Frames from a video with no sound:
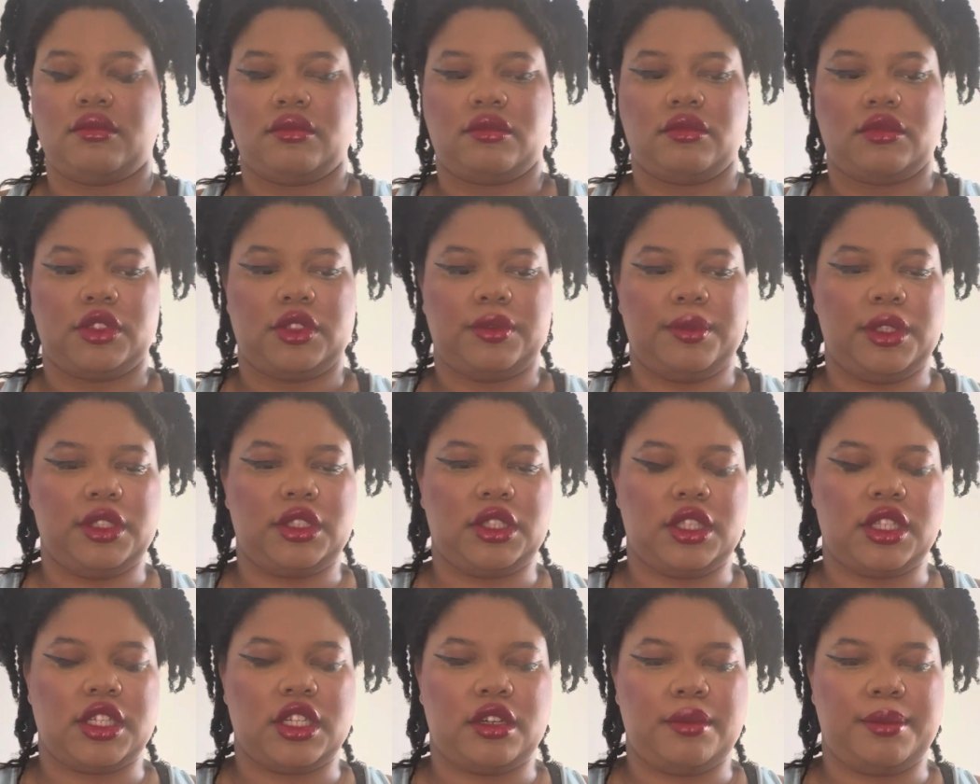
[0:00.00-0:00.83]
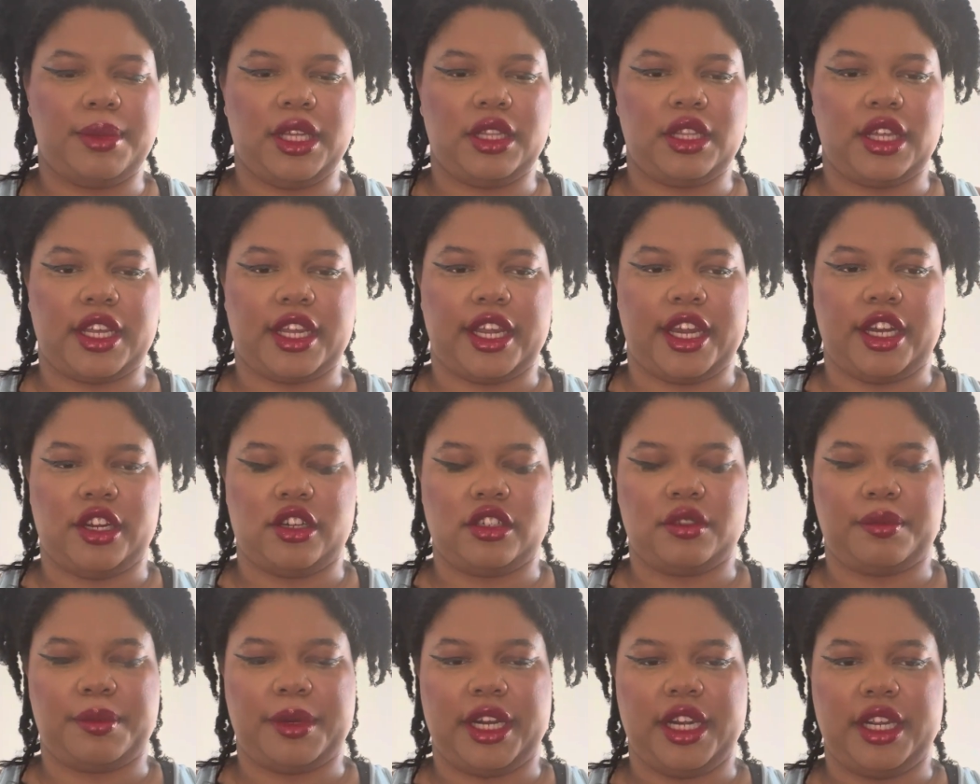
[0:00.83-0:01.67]
Smells a little bit like
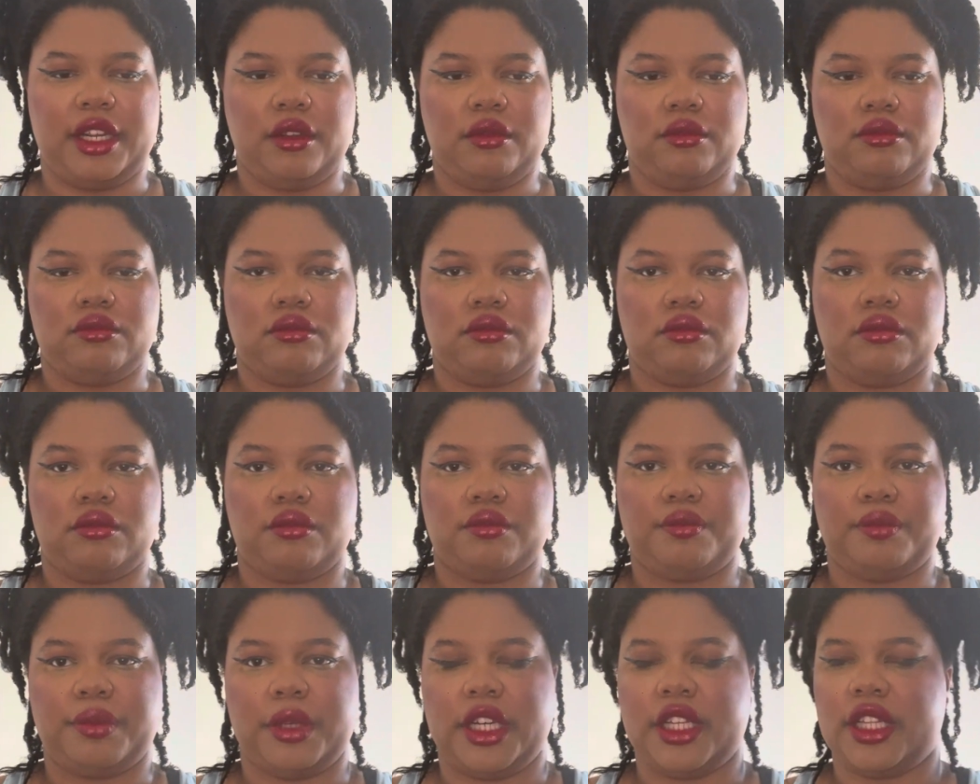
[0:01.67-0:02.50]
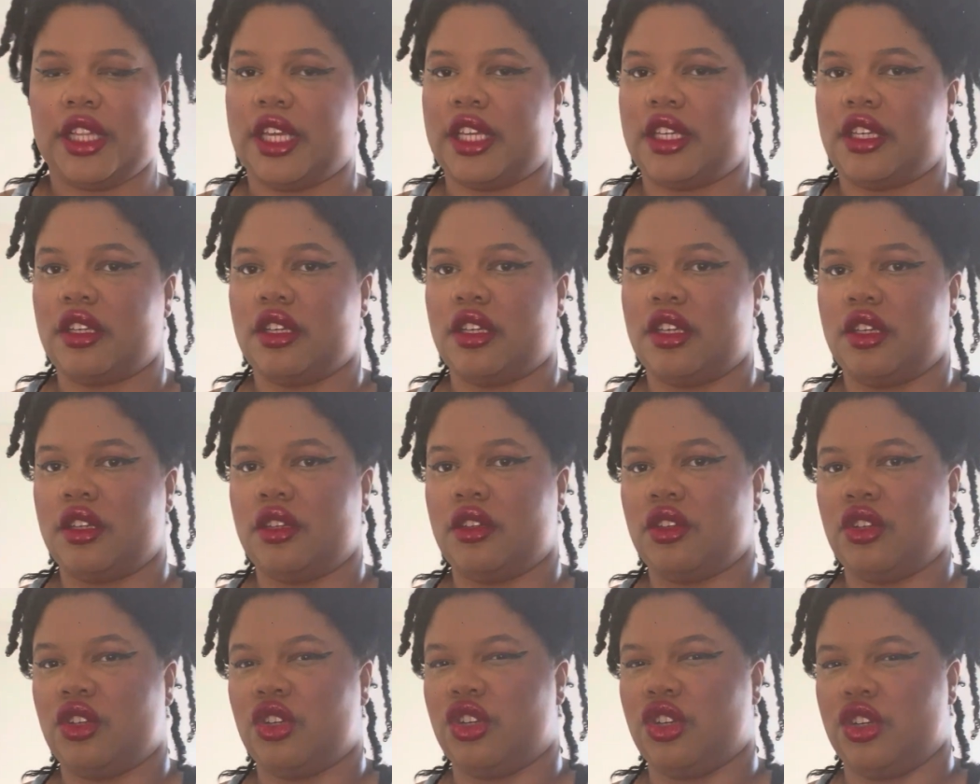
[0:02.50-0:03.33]
hairspray, but like
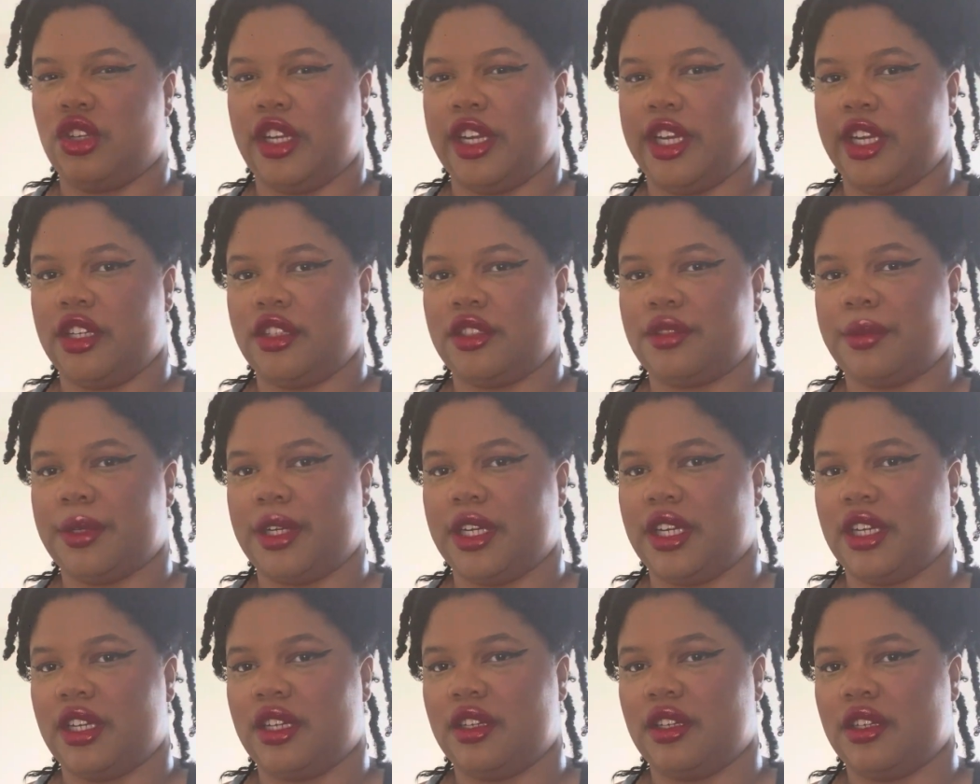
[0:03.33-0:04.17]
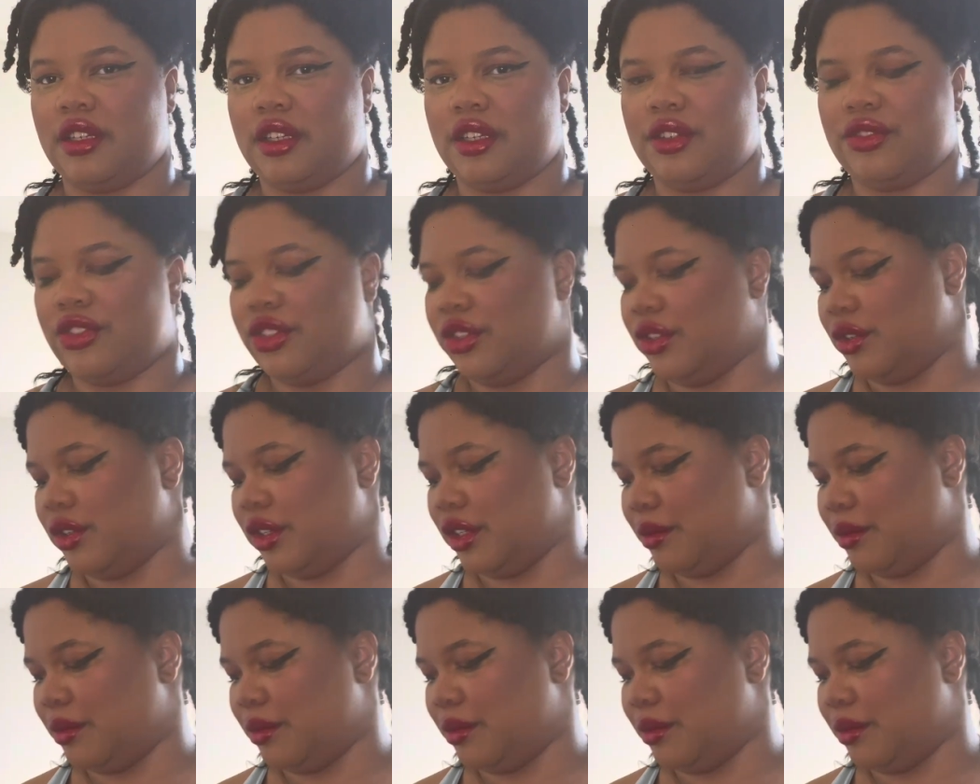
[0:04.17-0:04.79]
good hairspray, if you know what I